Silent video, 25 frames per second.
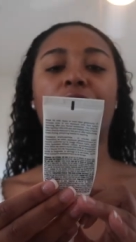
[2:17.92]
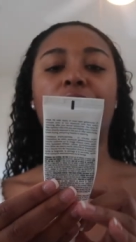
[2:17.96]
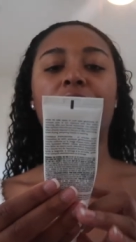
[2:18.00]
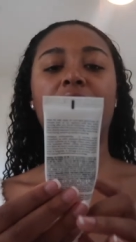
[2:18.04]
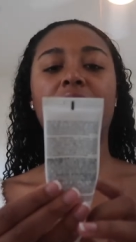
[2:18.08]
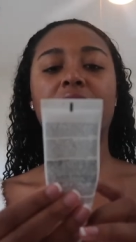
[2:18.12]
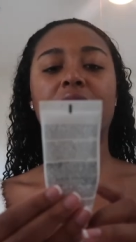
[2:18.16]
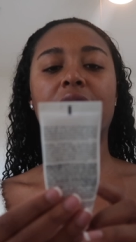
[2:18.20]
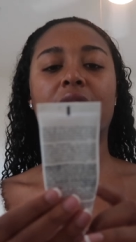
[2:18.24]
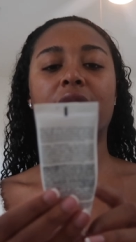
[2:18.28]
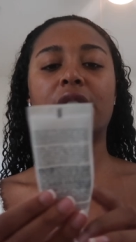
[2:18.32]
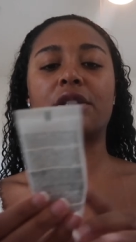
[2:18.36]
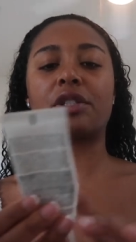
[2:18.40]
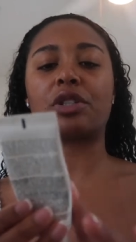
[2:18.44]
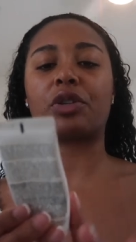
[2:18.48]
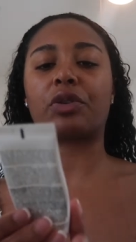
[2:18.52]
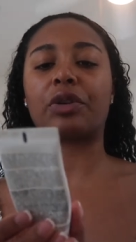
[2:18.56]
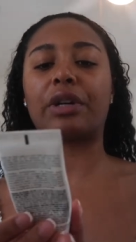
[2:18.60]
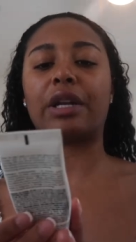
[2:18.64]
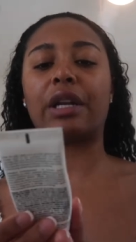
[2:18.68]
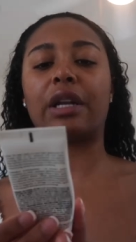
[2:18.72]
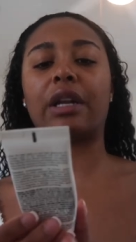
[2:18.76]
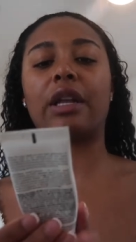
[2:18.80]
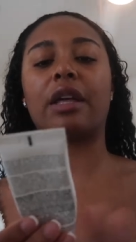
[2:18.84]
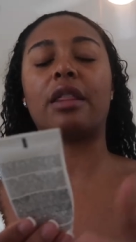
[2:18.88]
30
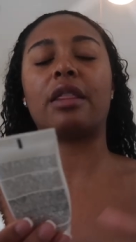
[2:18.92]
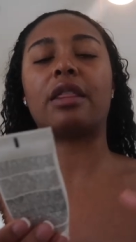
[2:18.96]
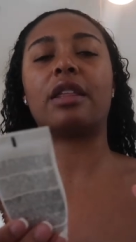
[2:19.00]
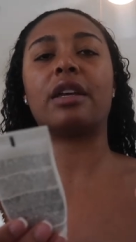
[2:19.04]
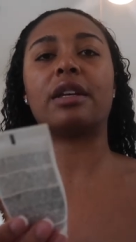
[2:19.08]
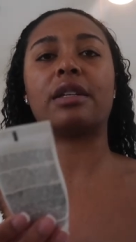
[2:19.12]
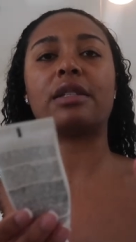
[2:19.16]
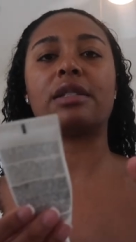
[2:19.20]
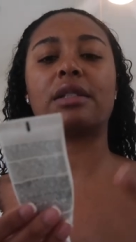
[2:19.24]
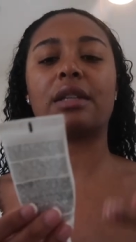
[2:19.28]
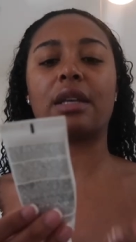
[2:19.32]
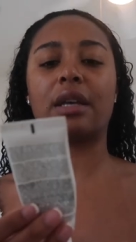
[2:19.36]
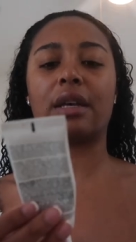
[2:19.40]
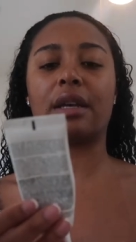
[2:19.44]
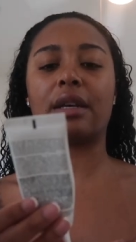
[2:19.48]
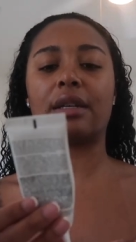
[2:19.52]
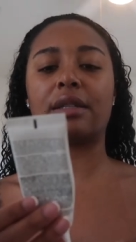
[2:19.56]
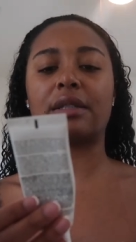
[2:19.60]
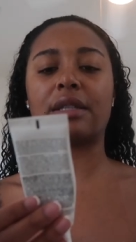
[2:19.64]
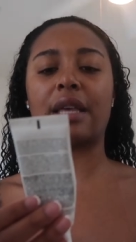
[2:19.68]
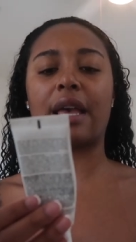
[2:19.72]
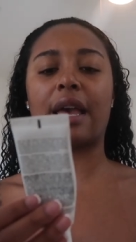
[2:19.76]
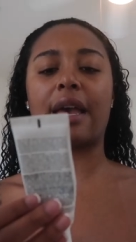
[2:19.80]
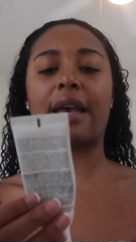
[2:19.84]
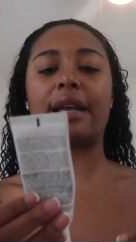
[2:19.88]
sunscreen. This
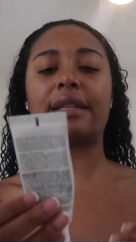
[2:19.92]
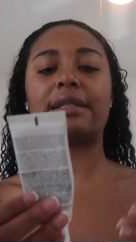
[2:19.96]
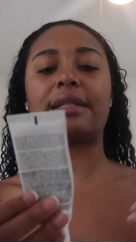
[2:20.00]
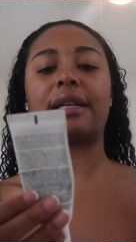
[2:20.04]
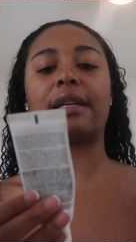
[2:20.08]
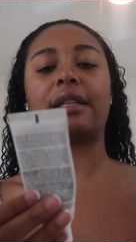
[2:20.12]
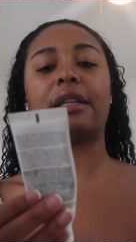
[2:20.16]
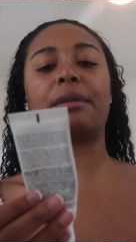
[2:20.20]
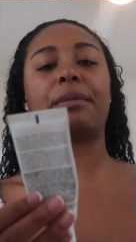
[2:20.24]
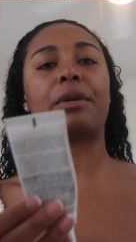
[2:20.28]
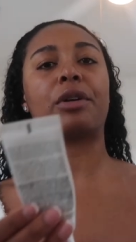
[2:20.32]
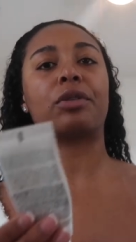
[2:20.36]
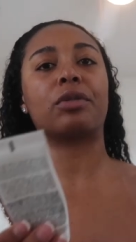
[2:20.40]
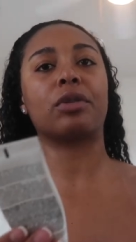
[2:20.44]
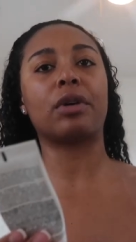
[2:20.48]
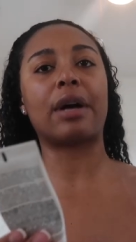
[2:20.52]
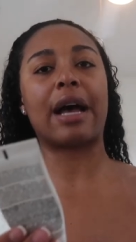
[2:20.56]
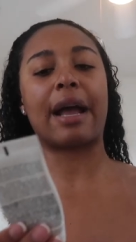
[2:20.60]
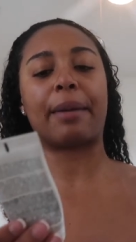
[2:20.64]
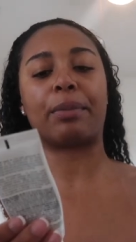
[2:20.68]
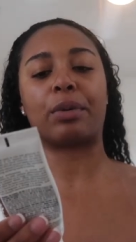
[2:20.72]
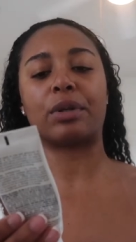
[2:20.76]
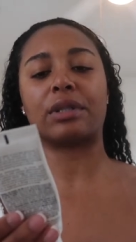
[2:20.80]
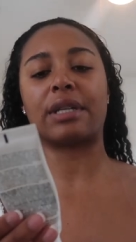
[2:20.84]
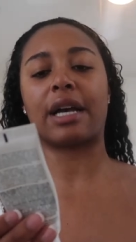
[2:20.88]
is a daily mineral
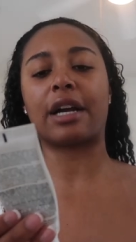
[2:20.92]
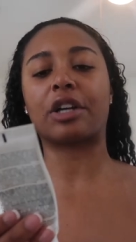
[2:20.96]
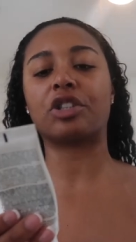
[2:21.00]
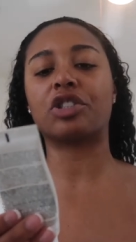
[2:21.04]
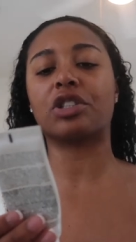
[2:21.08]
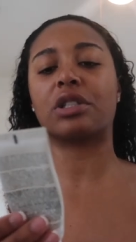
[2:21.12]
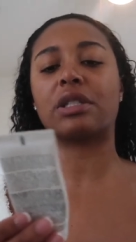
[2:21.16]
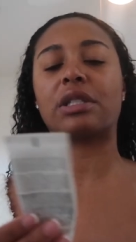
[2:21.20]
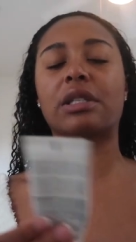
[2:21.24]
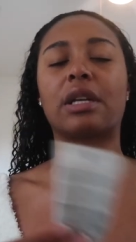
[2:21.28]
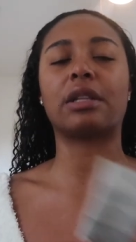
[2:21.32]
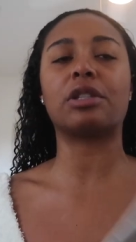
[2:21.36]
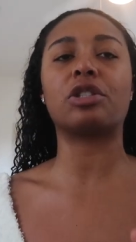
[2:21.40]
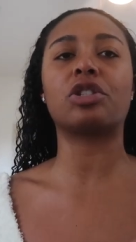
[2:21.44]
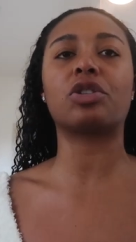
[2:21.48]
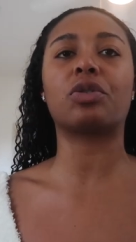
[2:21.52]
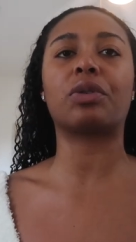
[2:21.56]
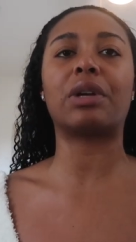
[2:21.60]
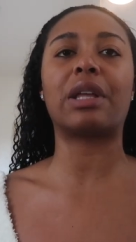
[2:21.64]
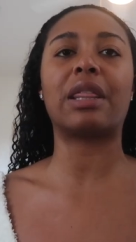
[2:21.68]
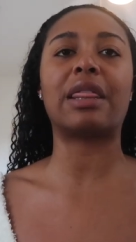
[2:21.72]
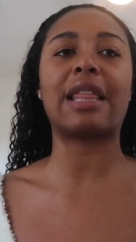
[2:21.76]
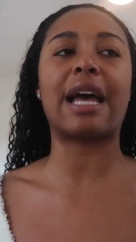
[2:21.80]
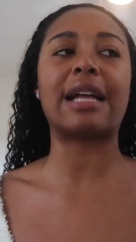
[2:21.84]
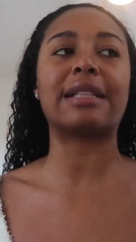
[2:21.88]
high protection
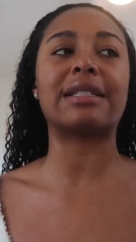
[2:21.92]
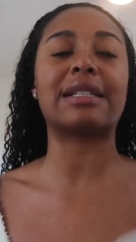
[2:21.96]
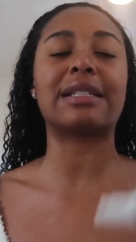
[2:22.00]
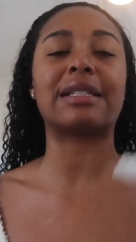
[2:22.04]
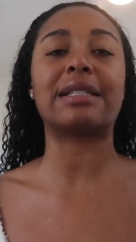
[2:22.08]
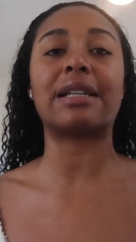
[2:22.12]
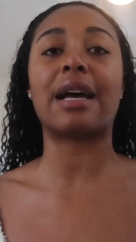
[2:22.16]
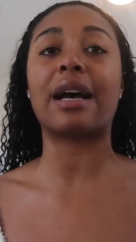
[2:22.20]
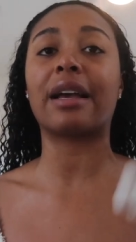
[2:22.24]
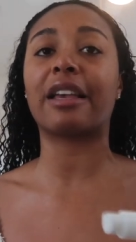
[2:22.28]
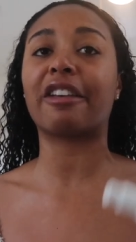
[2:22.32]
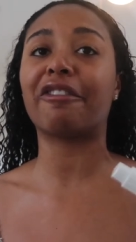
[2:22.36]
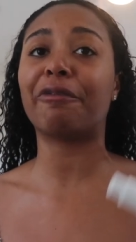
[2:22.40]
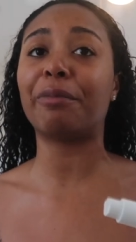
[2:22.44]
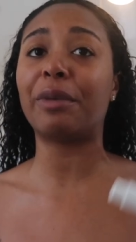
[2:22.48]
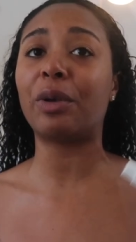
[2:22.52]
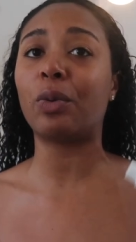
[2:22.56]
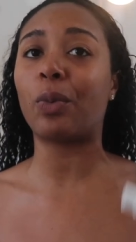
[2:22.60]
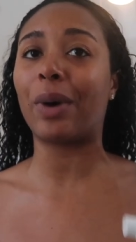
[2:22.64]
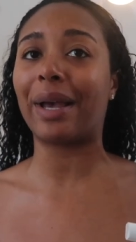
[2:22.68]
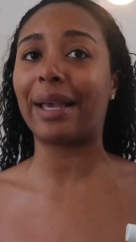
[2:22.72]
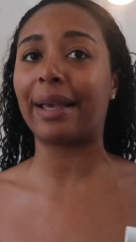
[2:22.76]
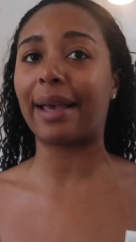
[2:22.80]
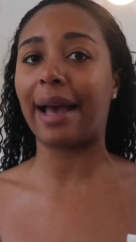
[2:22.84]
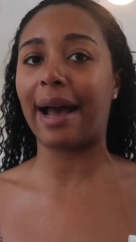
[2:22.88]
sunscreen that does not give
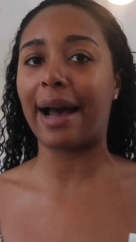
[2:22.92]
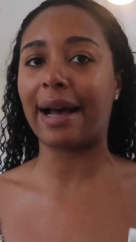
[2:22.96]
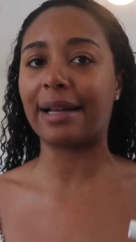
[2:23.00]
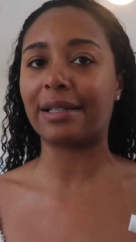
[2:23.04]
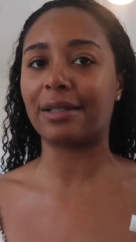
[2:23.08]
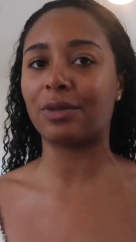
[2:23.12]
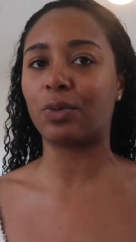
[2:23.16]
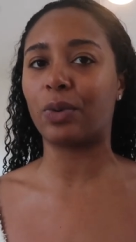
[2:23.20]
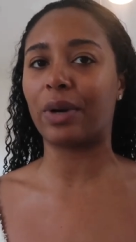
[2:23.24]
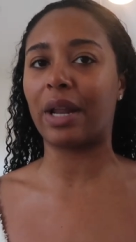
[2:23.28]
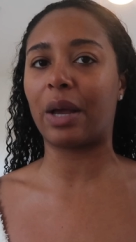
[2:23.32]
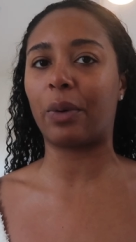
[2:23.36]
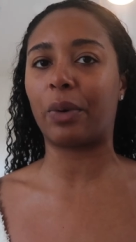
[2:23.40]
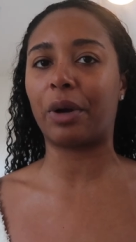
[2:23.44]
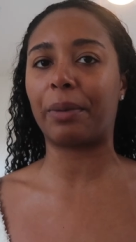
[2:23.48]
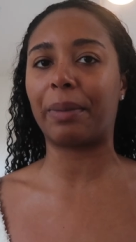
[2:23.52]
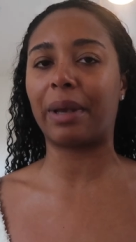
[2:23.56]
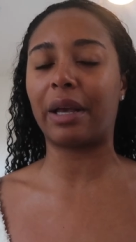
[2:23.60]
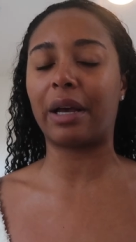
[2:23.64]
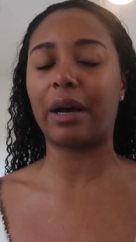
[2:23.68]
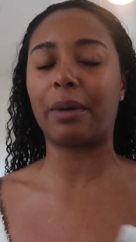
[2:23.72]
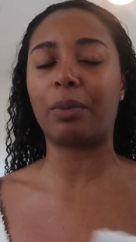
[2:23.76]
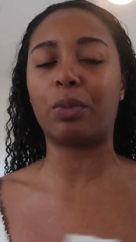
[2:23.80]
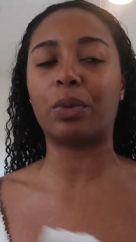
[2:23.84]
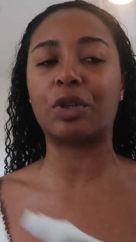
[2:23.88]
me white cast when I wear
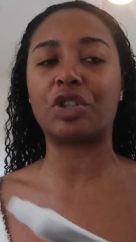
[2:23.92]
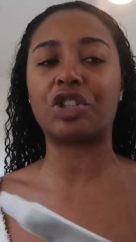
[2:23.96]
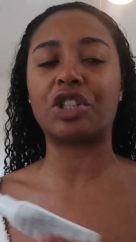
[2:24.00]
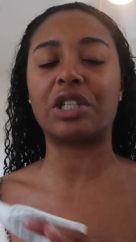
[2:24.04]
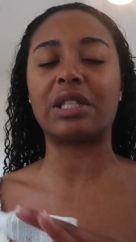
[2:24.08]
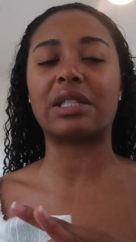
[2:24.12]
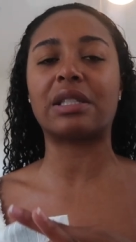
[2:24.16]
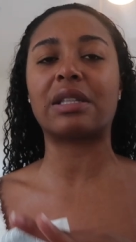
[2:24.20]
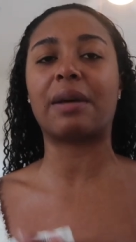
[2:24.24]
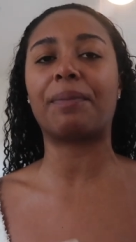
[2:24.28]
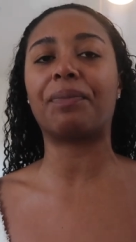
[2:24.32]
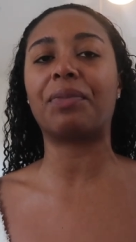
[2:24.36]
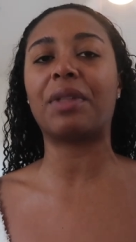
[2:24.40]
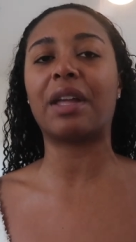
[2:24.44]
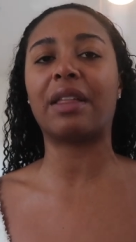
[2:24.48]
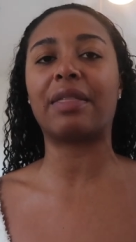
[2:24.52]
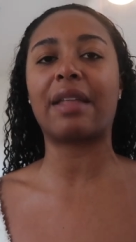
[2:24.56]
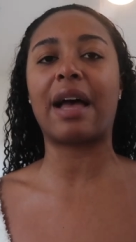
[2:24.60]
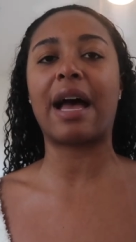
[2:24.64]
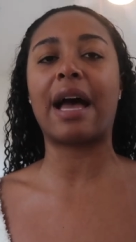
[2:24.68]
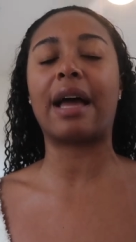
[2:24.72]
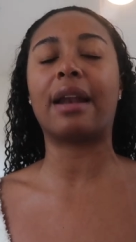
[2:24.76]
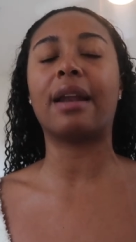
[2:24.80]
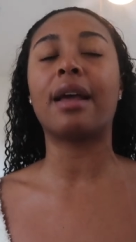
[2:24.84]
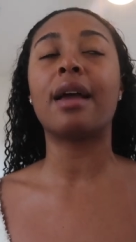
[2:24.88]
makeup, which is something
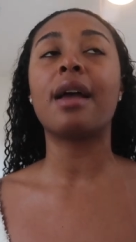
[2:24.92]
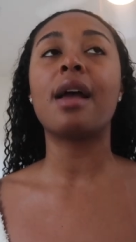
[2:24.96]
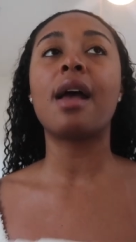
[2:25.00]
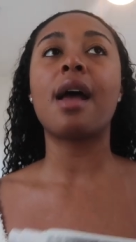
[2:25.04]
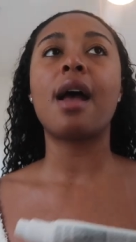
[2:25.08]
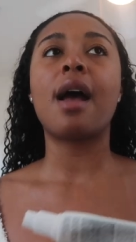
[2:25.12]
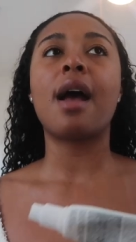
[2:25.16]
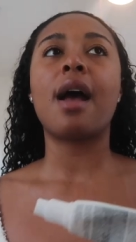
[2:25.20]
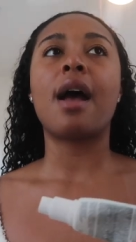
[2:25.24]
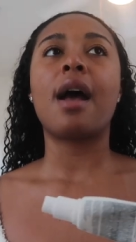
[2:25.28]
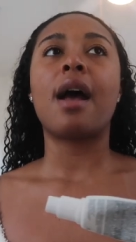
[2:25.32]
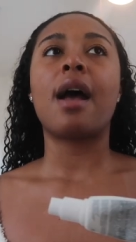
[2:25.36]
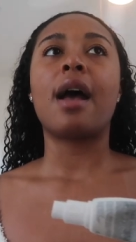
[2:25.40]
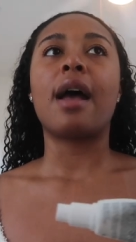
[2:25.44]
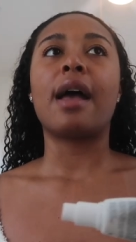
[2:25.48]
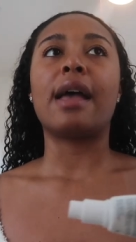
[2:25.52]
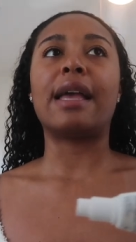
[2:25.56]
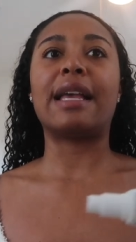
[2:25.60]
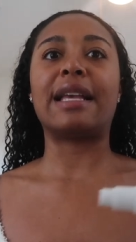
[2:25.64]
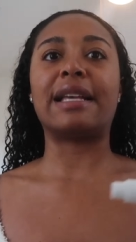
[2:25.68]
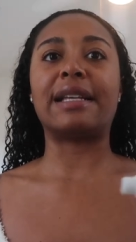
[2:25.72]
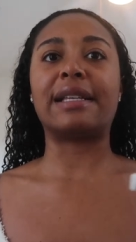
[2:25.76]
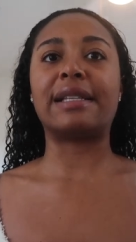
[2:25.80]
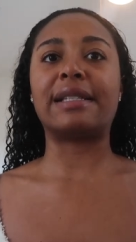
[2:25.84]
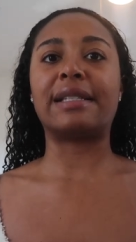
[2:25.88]
that
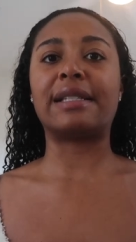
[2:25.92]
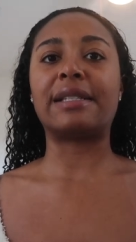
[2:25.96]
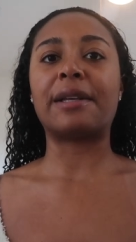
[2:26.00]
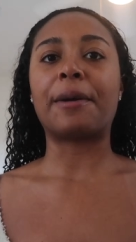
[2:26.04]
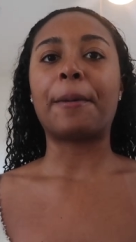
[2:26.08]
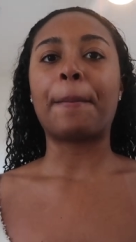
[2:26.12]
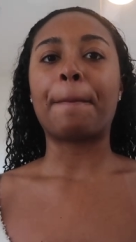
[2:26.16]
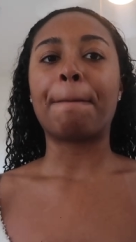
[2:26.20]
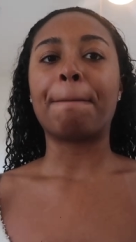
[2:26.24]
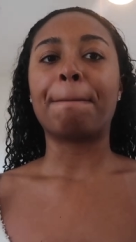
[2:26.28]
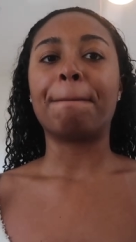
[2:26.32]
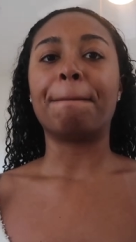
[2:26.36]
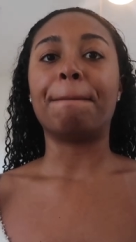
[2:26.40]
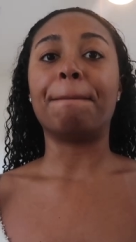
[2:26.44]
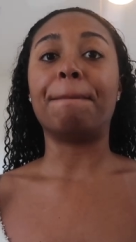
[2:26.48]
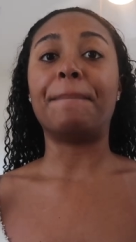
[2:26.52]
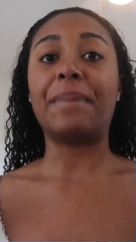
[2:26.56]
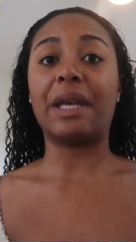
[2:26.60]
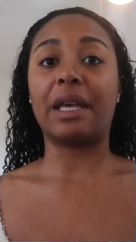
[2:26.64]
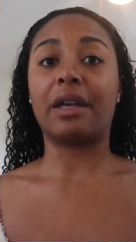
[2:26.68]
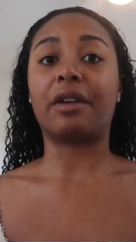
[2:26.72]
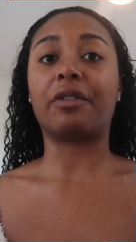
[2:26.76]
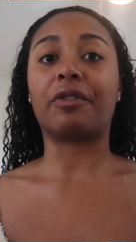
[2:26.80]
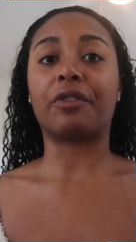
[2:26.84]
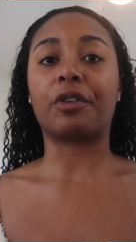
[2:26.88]
is
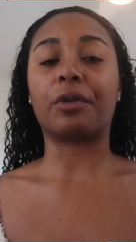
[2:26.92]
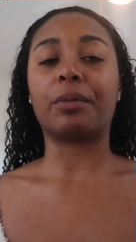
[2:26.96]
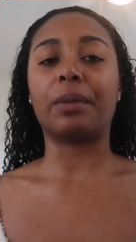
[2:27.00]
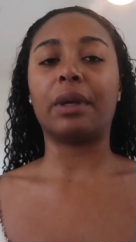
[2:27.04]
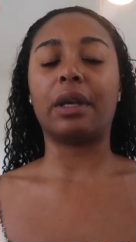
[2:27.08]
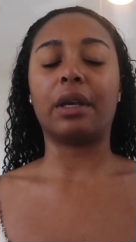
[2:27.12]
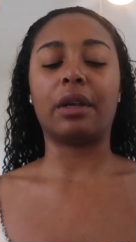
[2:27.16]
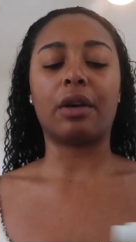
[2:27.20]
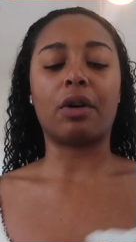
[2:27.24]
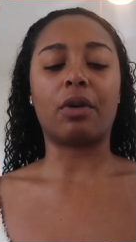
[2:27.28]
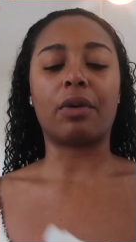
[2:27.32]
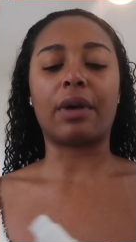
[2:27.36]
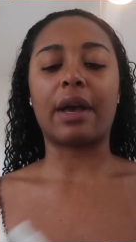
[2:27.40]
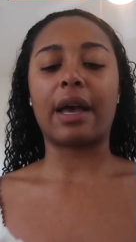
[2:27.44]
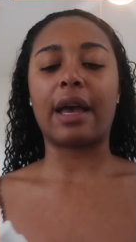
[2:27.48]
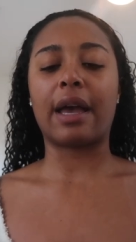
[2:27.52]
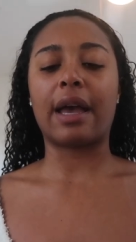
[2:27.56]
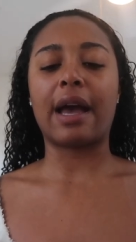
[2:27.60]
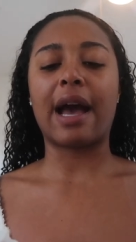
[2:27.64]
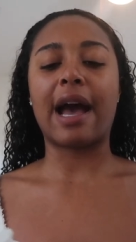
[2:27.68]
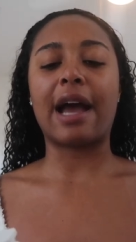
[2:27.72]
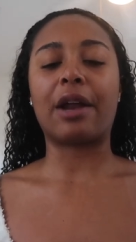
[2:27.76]
big for me, okay?